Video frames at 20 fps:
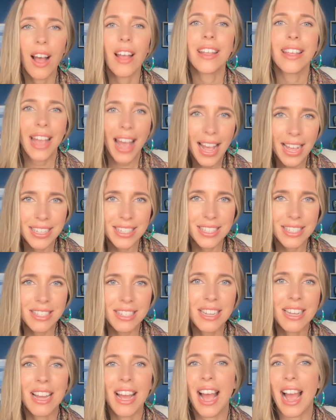Yes,
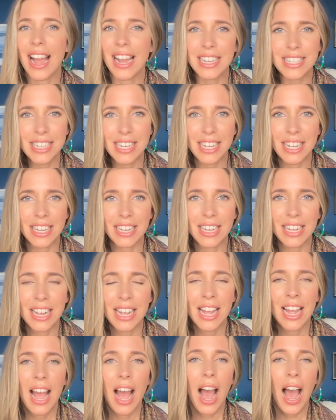I did.
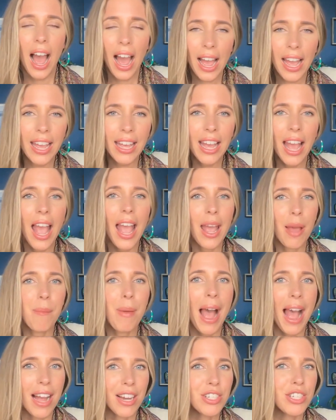I am
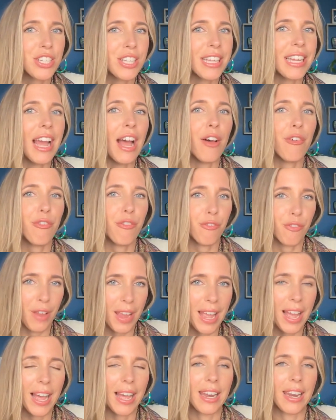actually a
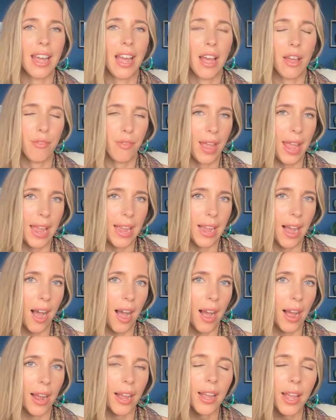fan of
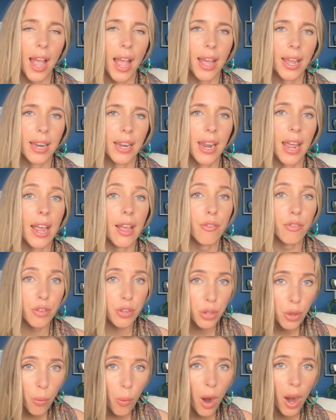AI, and if
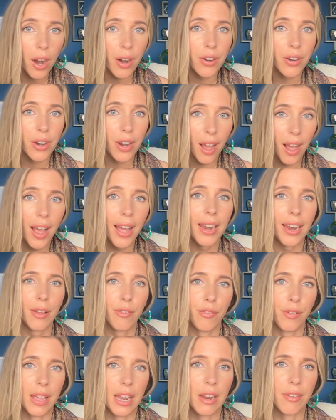you are not a
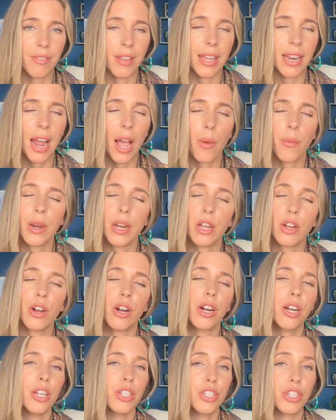fan of it, I would
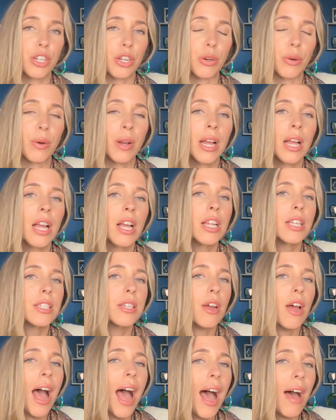encourage you
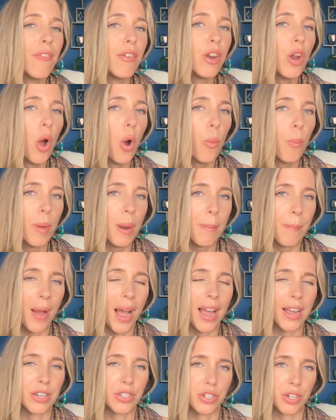to have an open
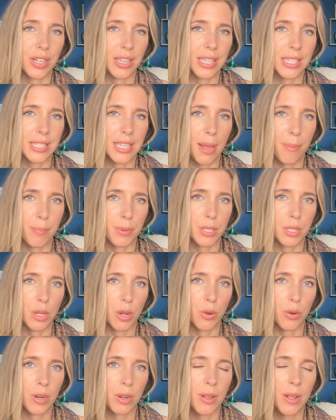mind during this
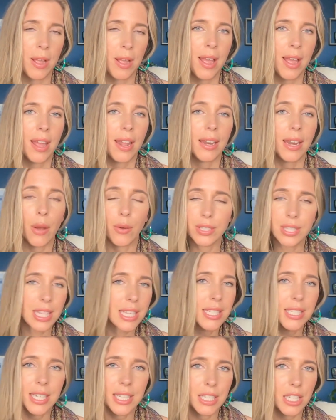episode. Now,
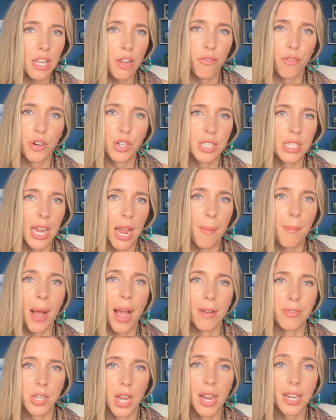this isn't the first time
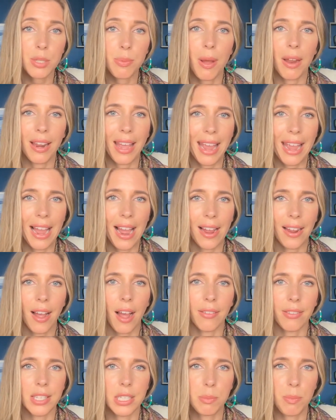I've talked about AI
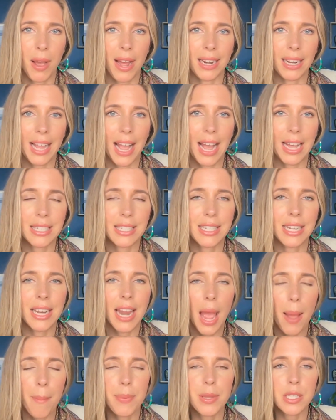on this podcast. In
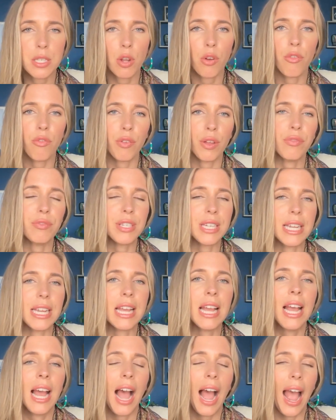episode 50,
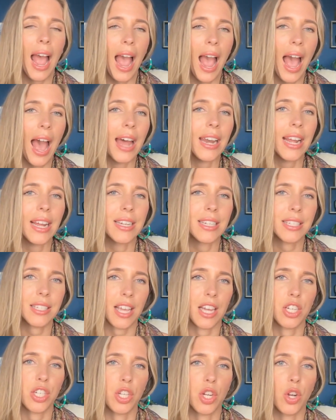I had a
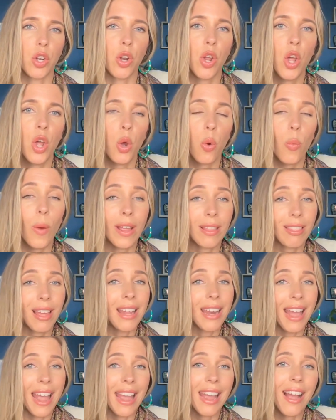discussion with
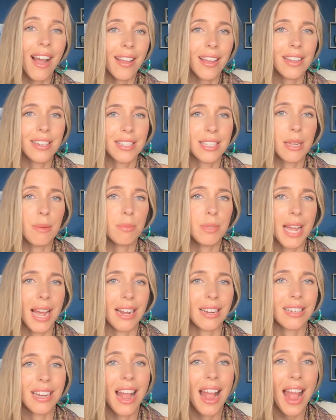an AI and deep
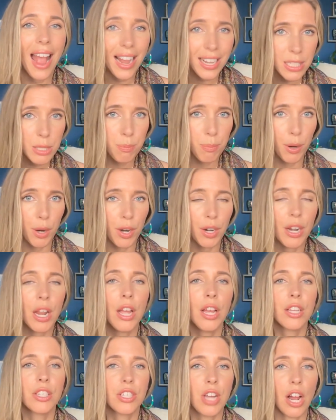tech expert,
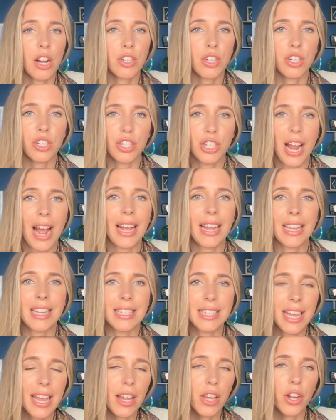Dr. Jackie
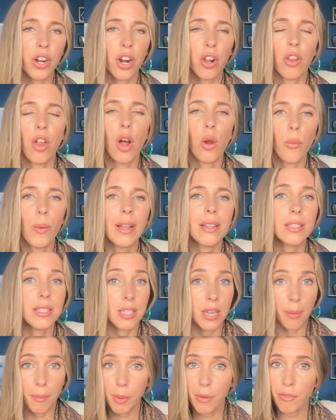Taylor, along with
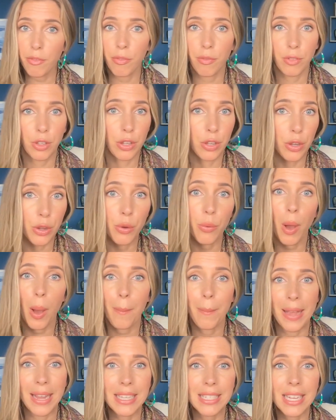some of you
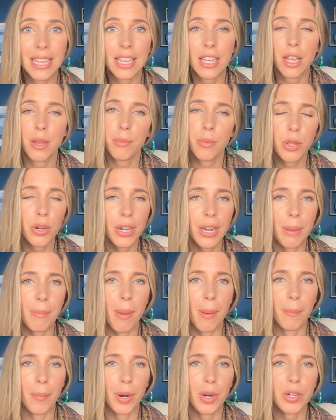amazing community
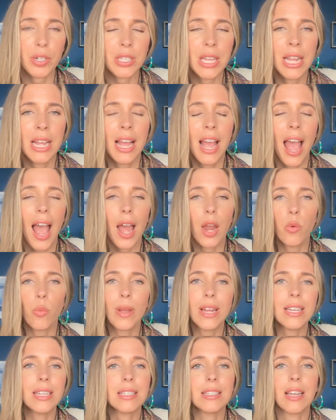members, and
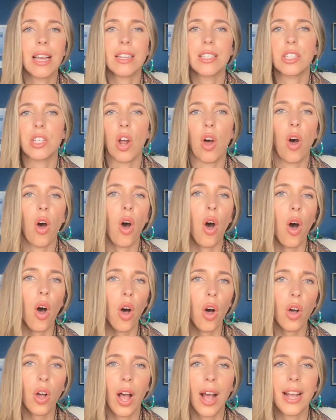we discussed
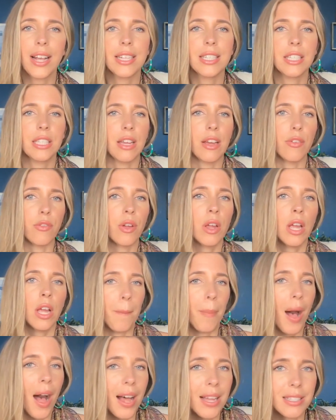all kinds of
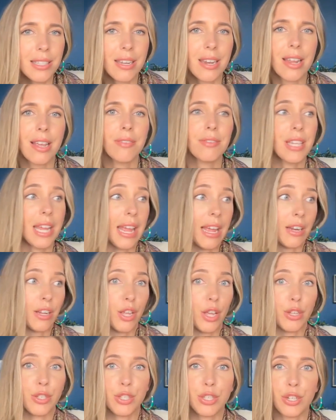positives
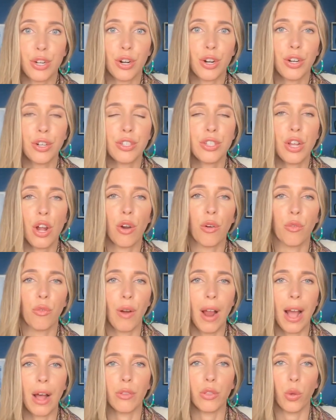and concerns
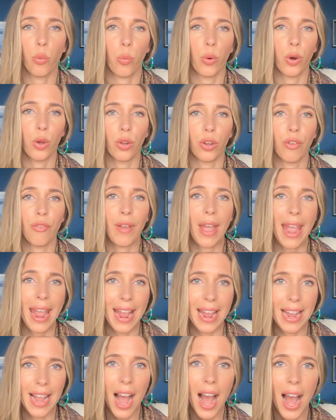around the world of
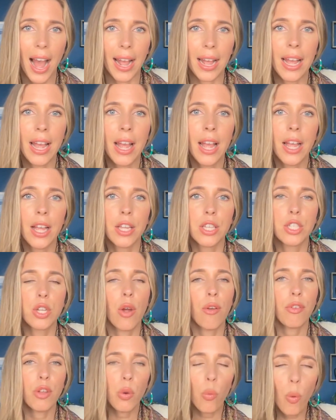AI.
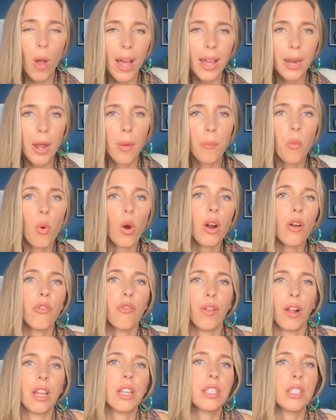So if you want a more
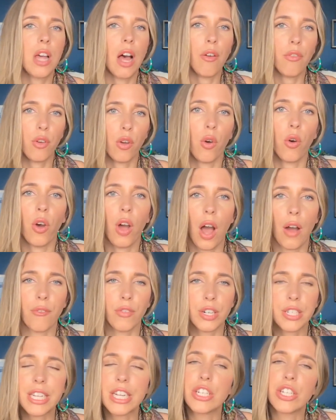philosophical
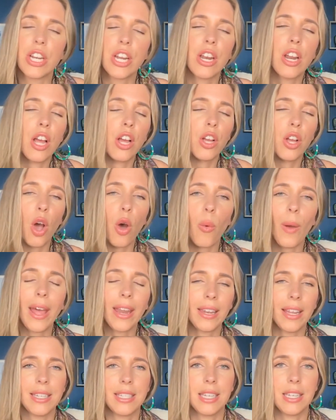conversation, go
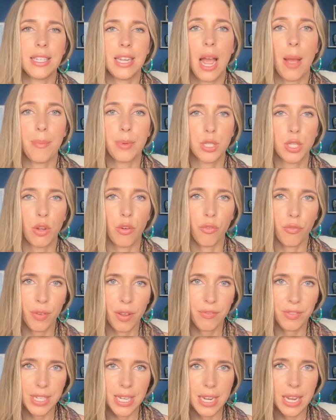and listen to episode
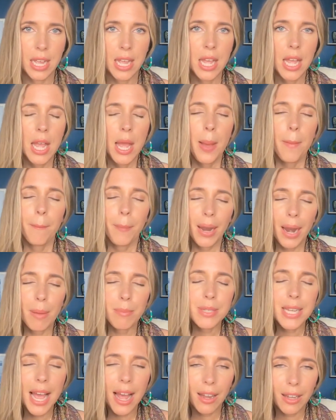50. But
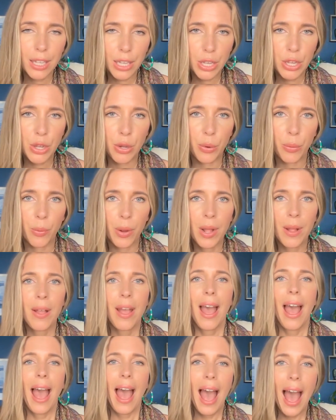I'm telling you,
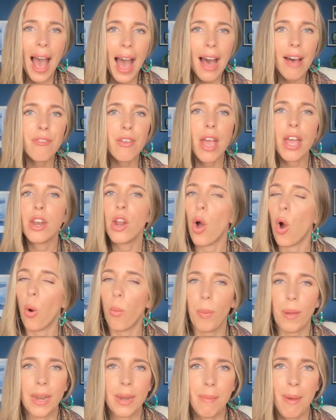have an
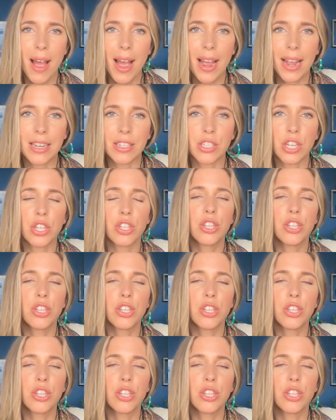open mind.